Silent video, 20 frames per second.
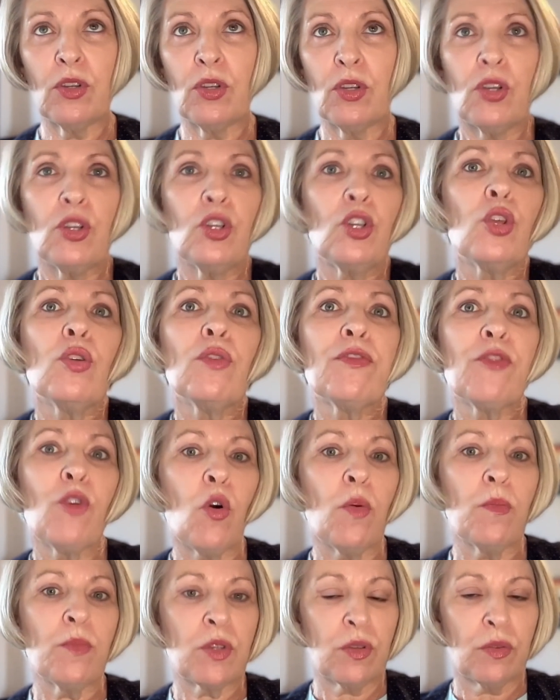new
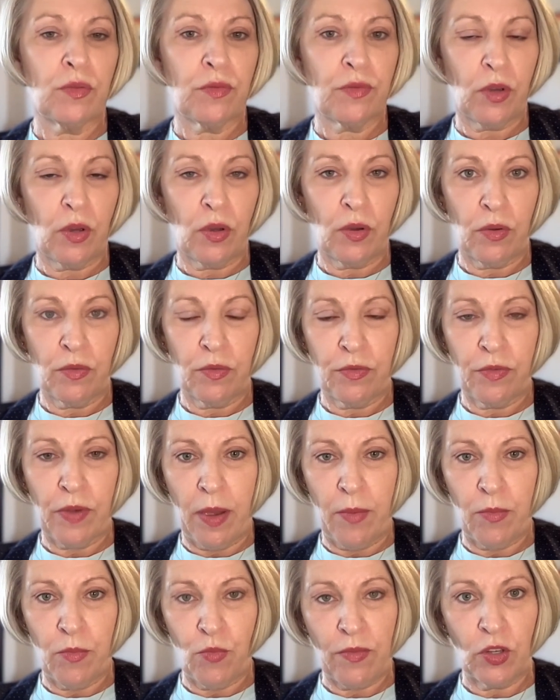forms of
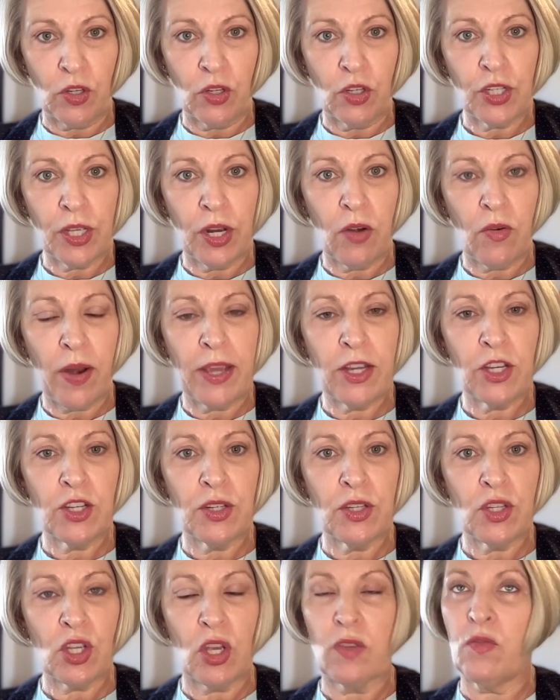revenue
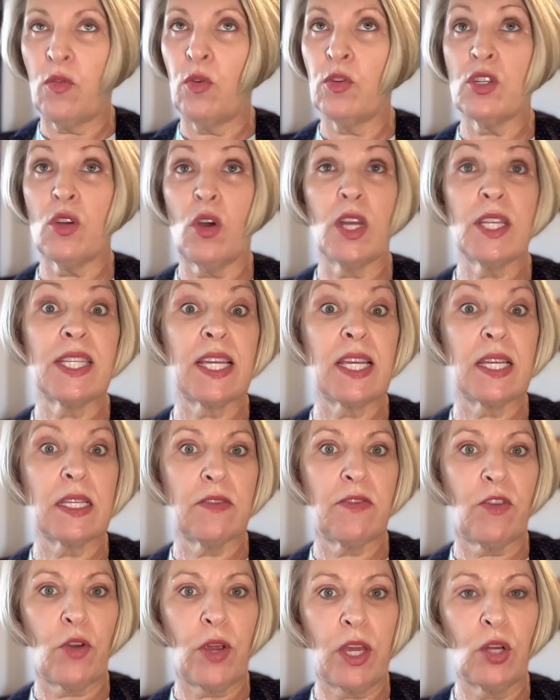generation and so forth. So I see it as
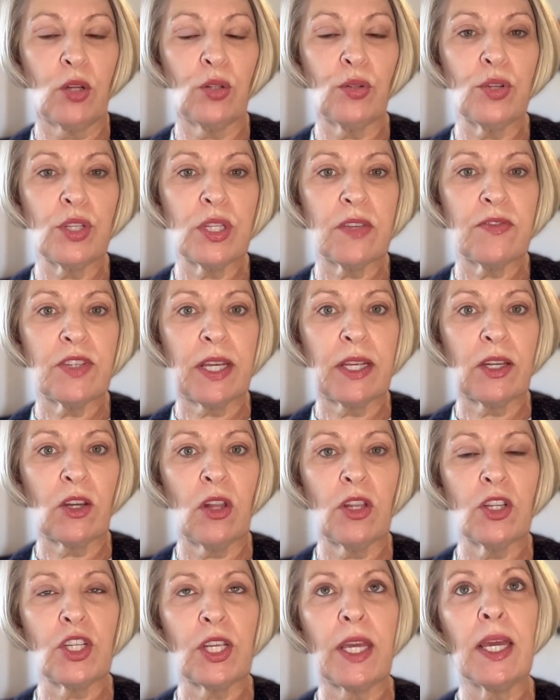a very inclusive
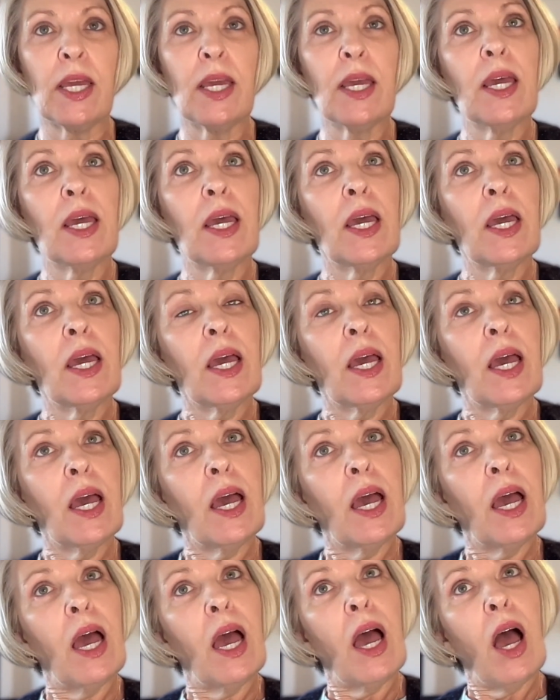technology.
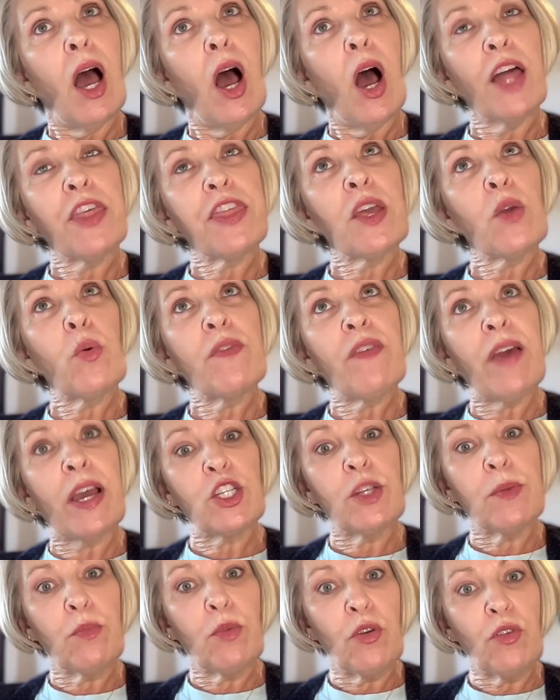I think we've
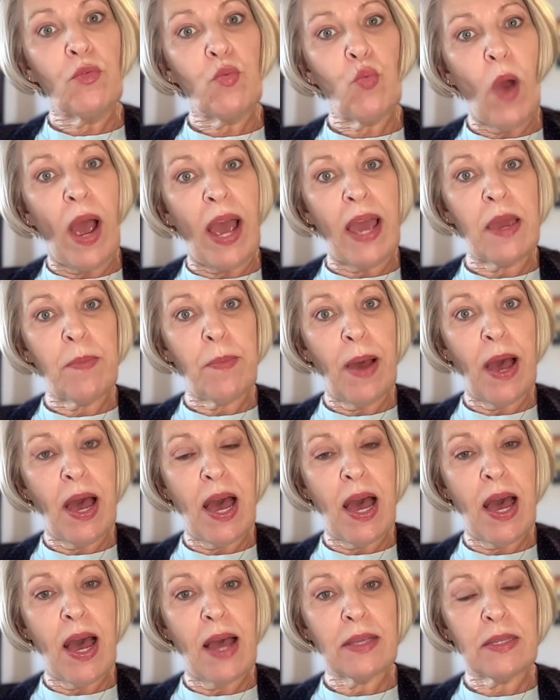actually moved way
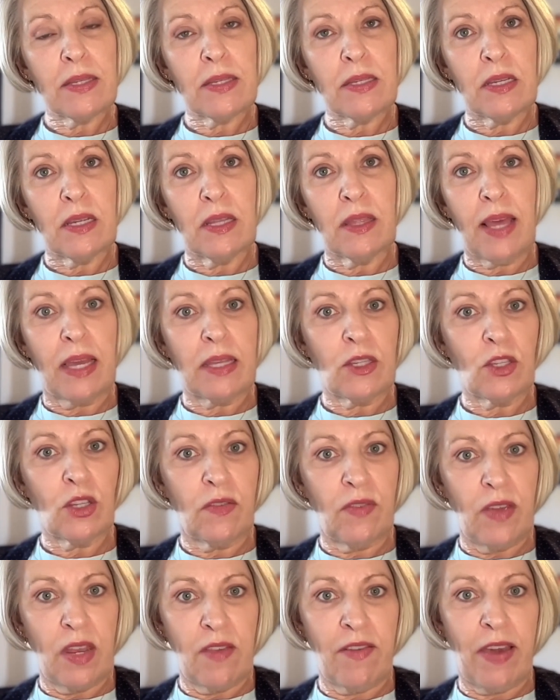past that sort
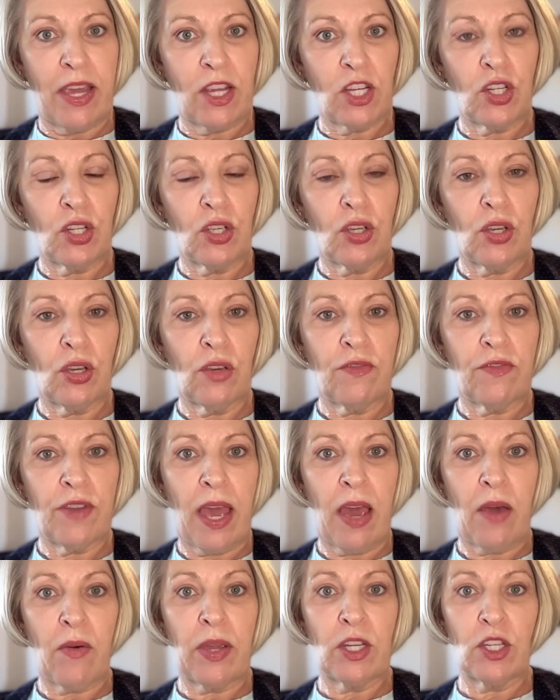of innovation curve
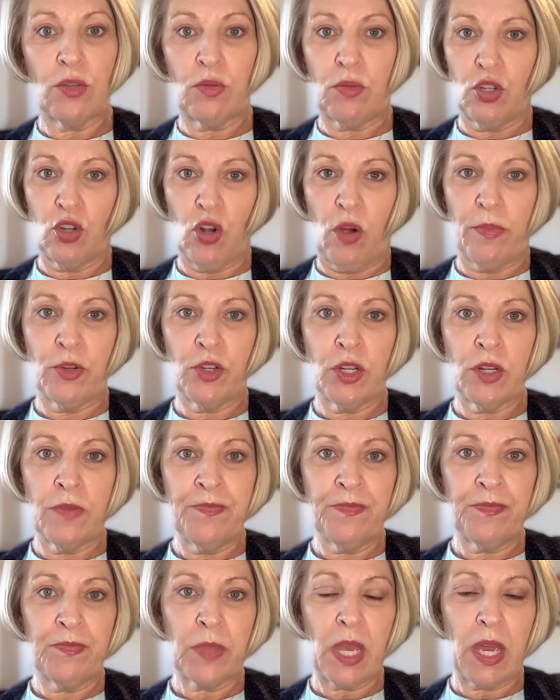now into
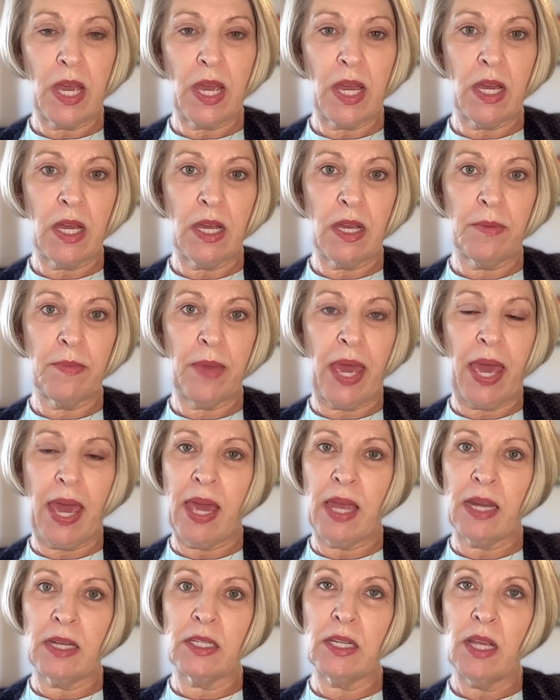adoption.
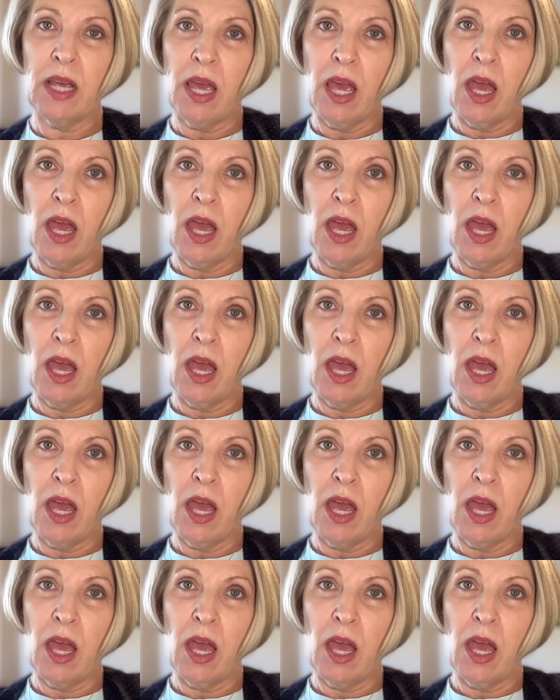And